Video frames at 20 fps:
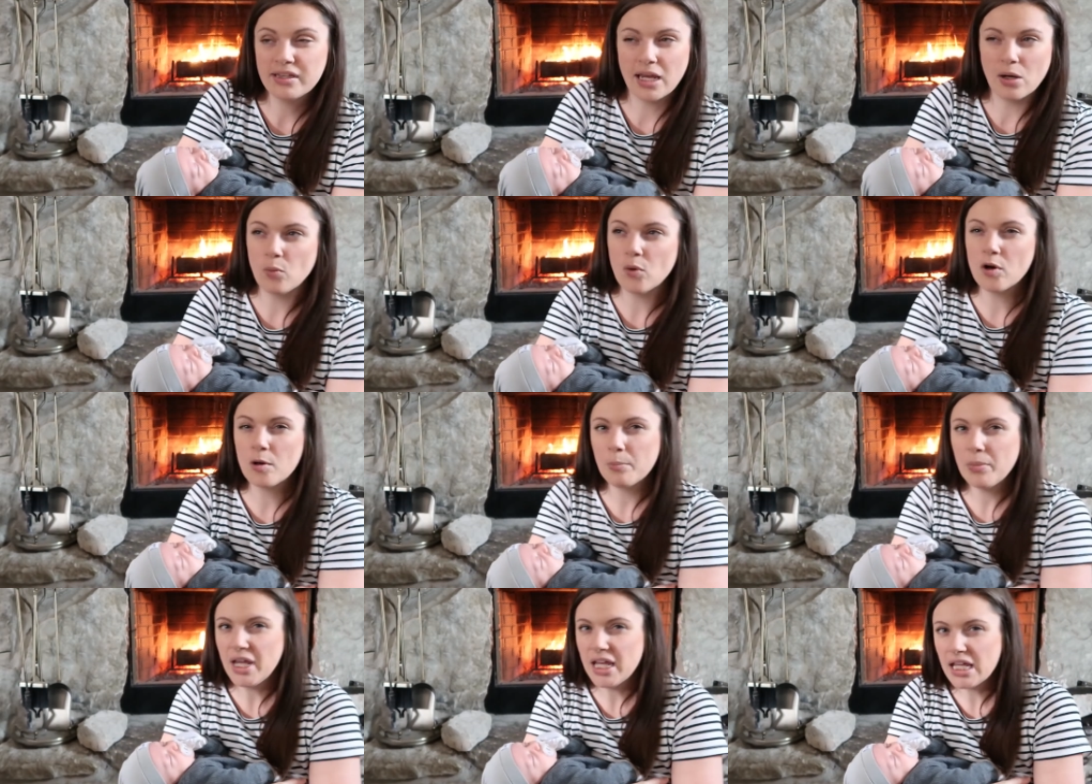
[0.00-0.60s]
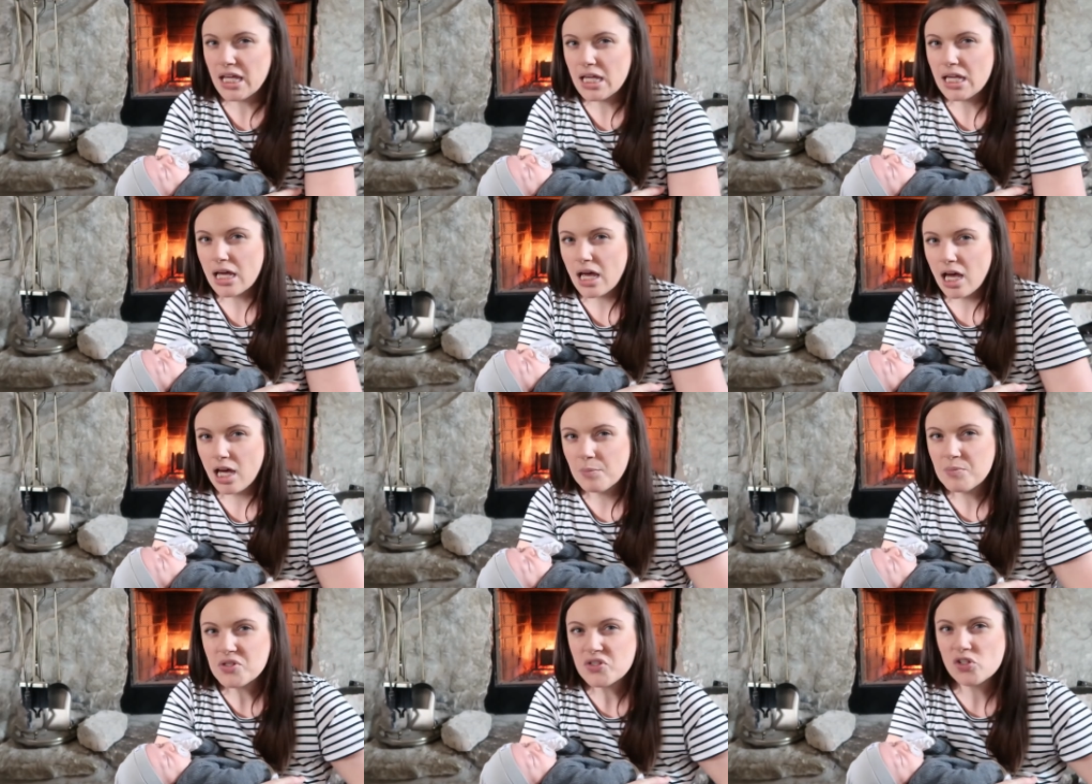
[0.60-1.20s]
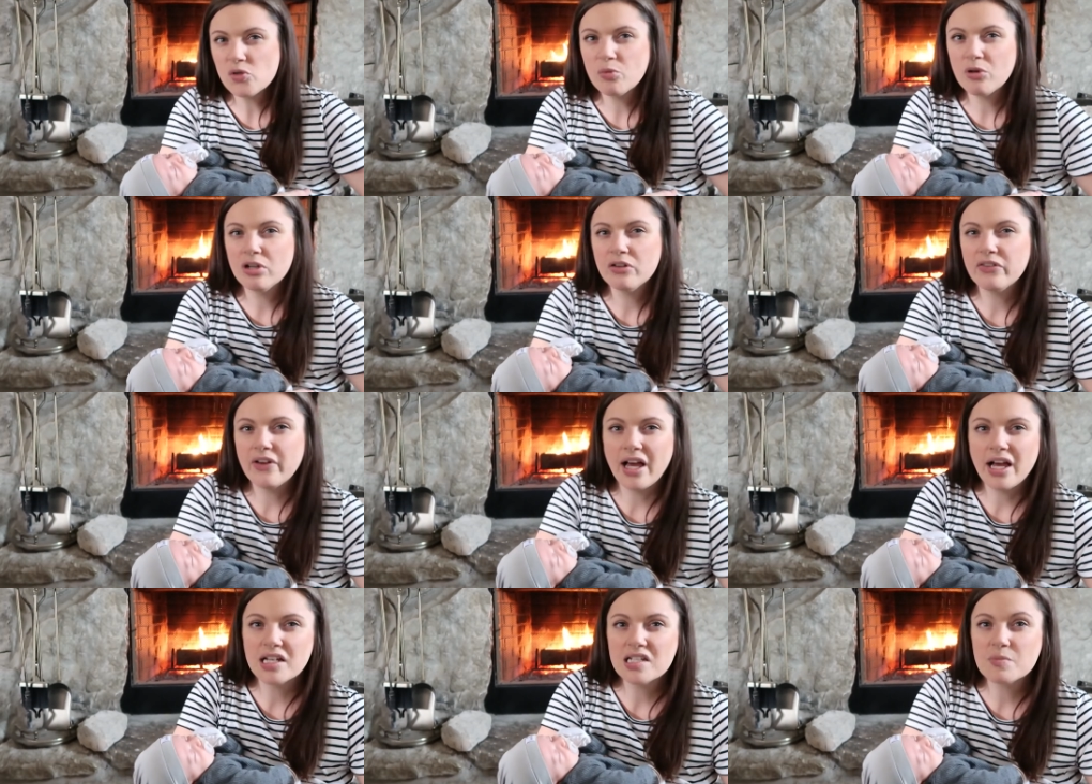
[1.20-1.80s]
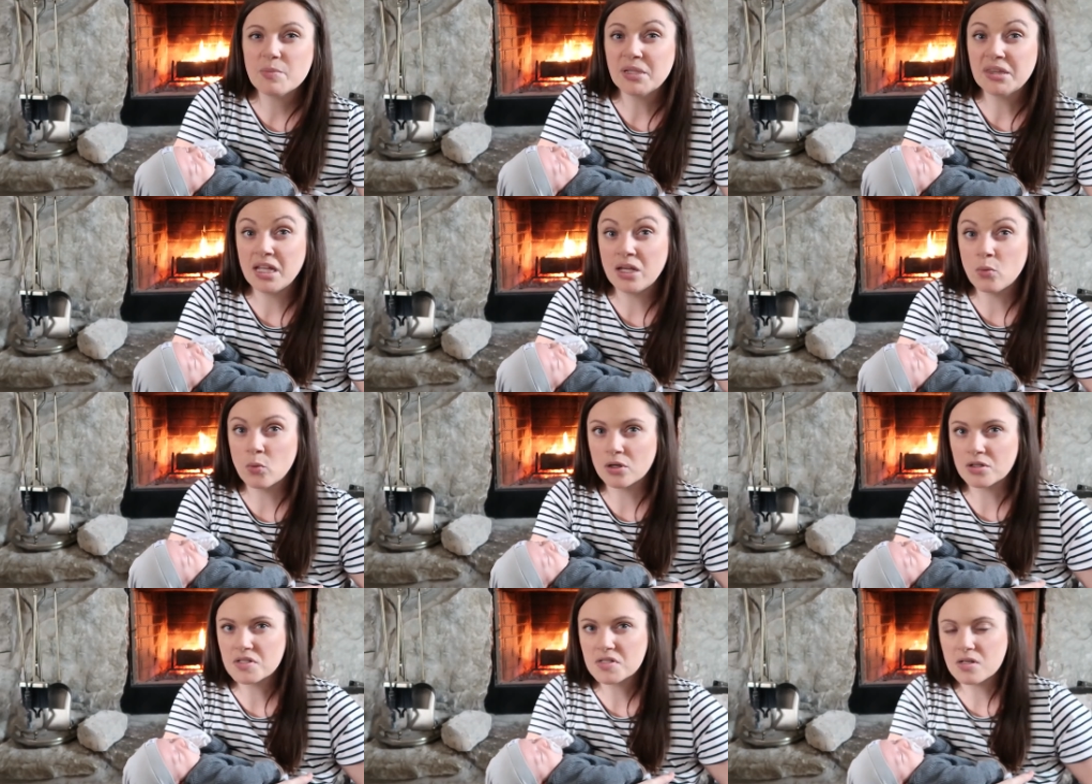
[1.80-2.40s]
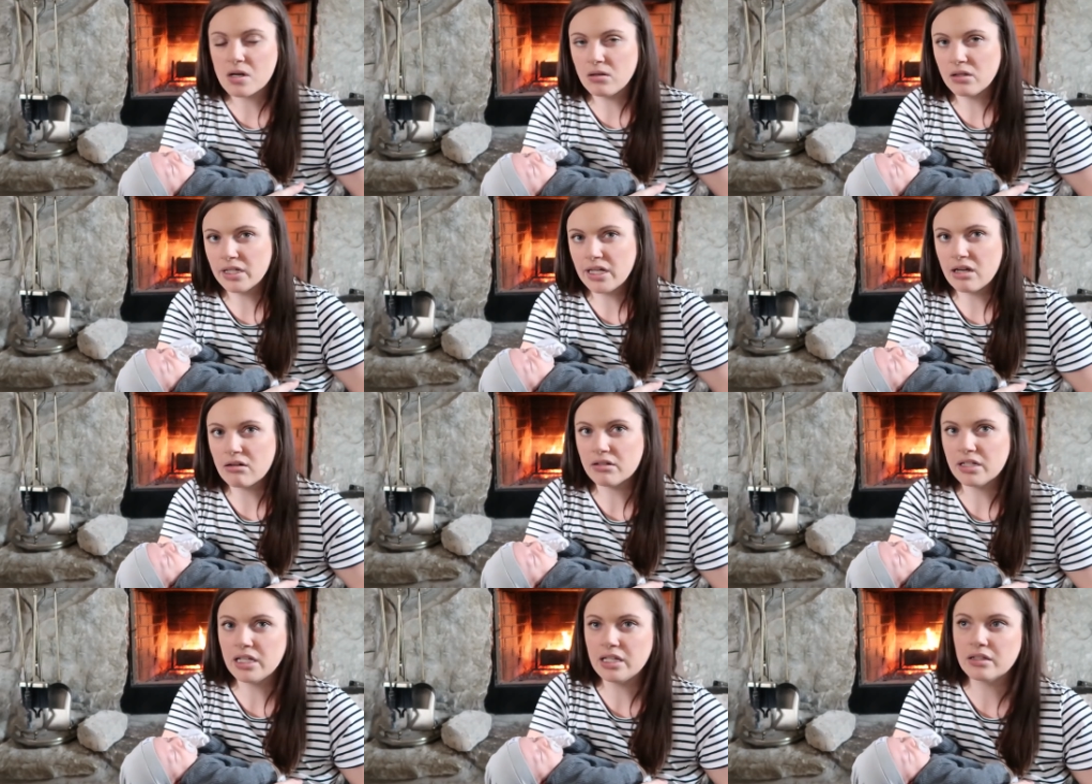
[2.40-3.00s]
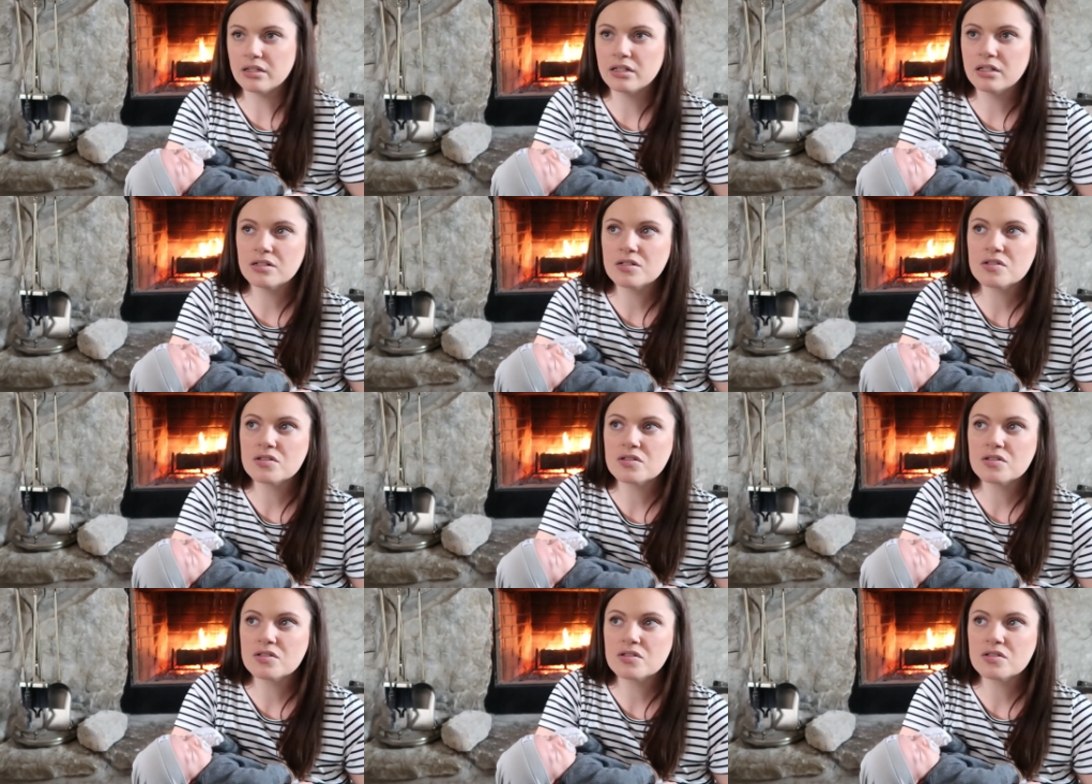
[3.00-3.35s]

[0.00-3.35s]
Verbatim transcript: They weren't picking up super fast, but they weren't stalling out either.